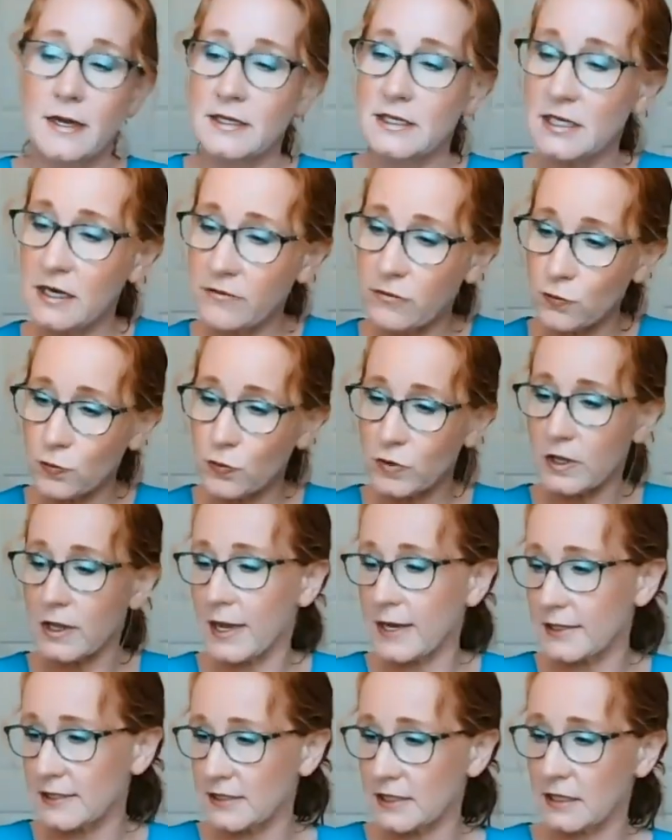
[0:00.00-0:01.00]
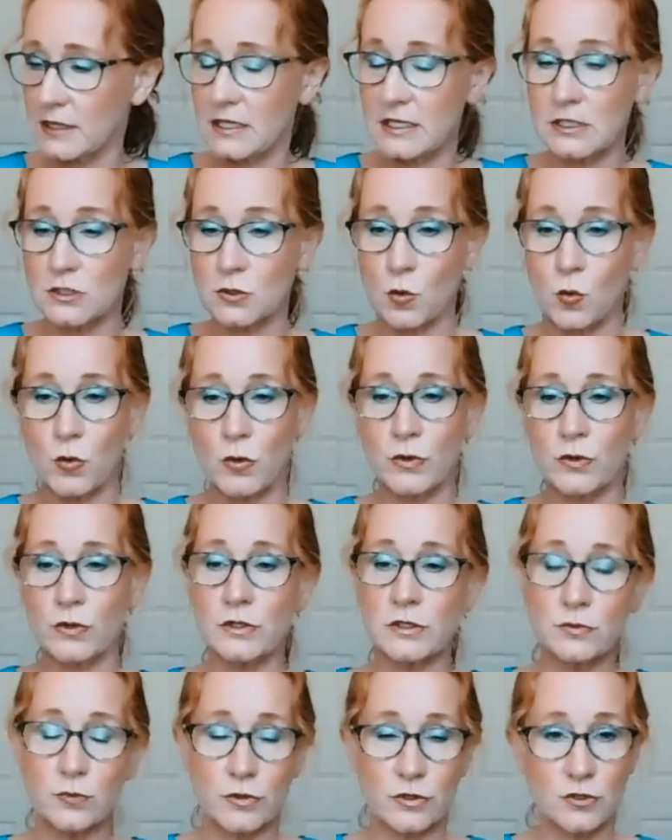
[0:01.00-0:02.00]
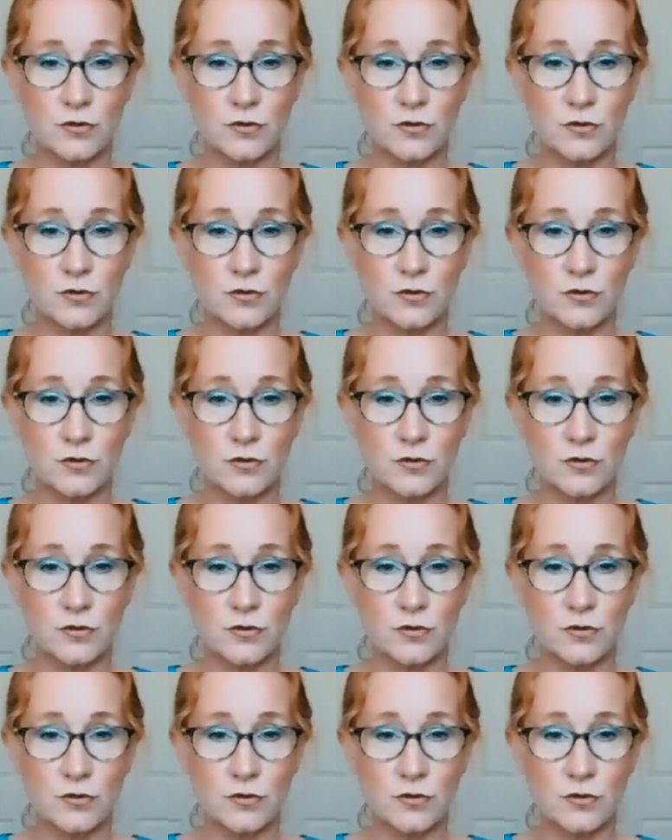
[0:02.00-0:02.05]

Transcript: Didn't even realize that these oils were